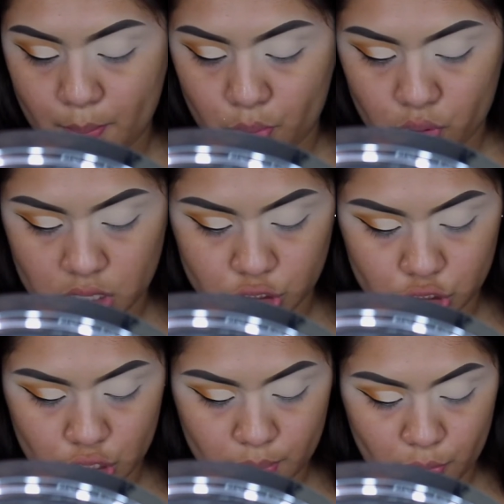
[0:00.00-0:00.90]
brush
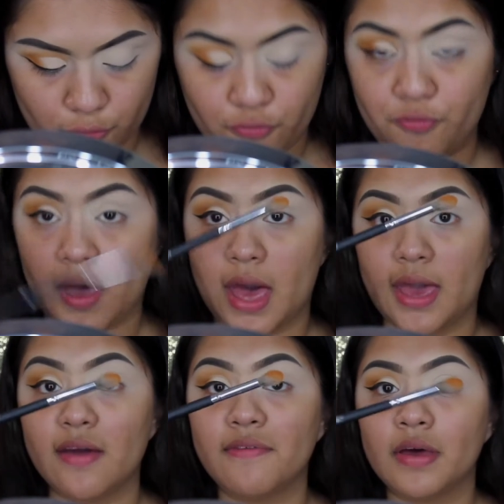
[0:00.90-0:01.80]
number
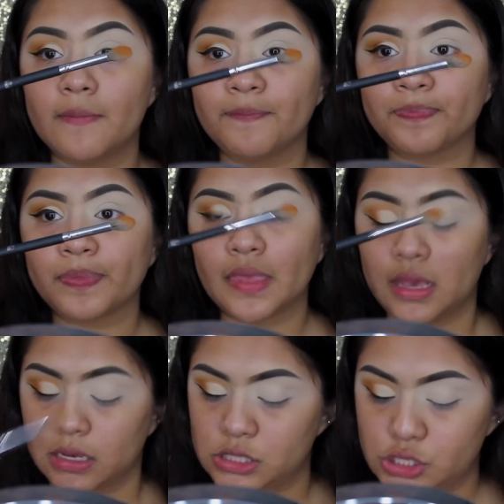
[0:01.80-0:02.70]
5
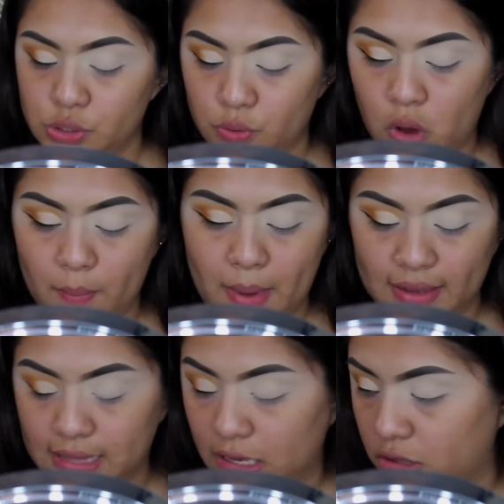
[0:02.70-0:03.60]
to
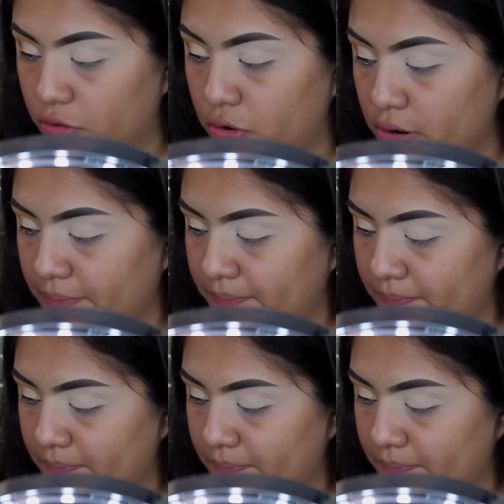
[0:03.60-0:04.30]
pack that color on.